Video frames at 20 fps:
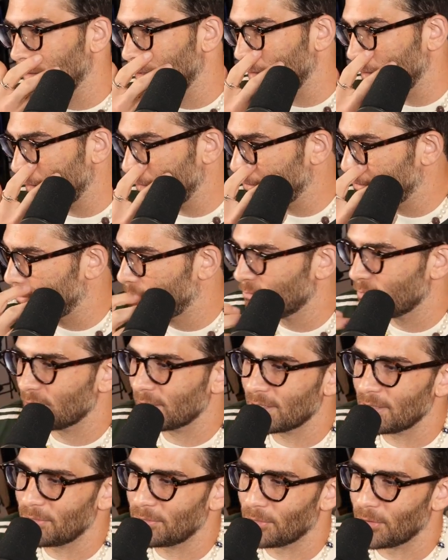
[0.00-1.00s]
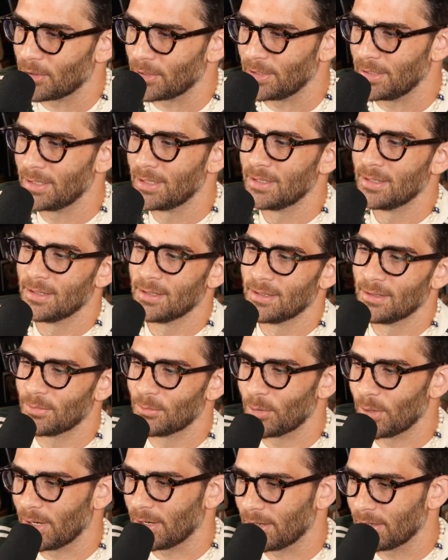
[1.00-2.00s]
Like, it's really funny
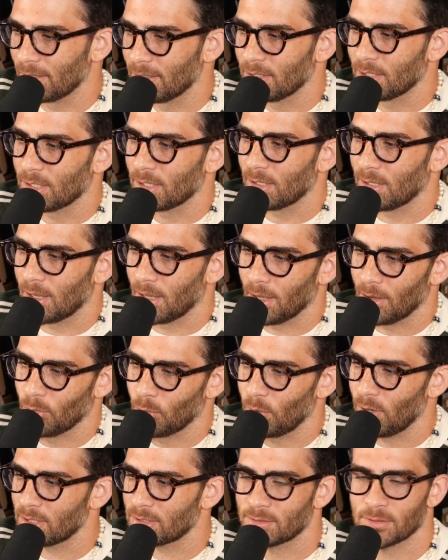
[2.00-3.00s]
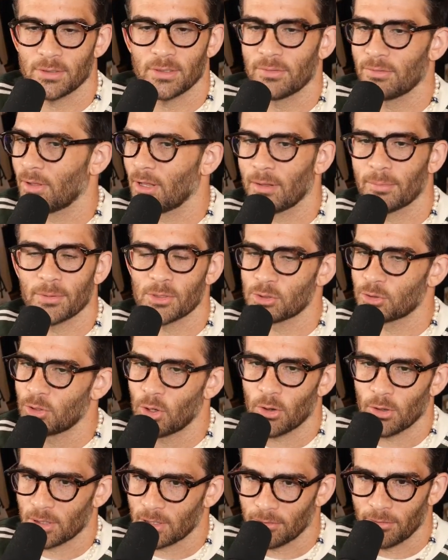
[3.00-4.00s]
where Western developers
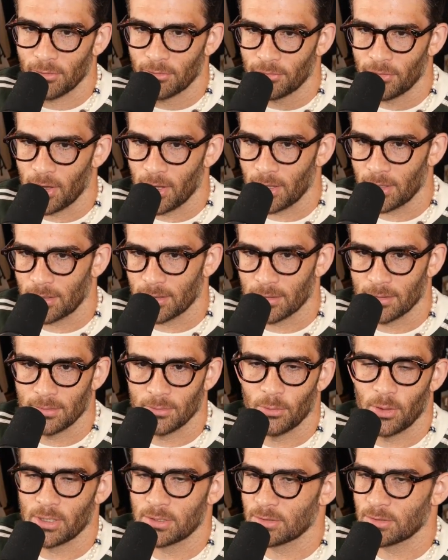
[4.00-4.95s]
don't give a fuck. A lot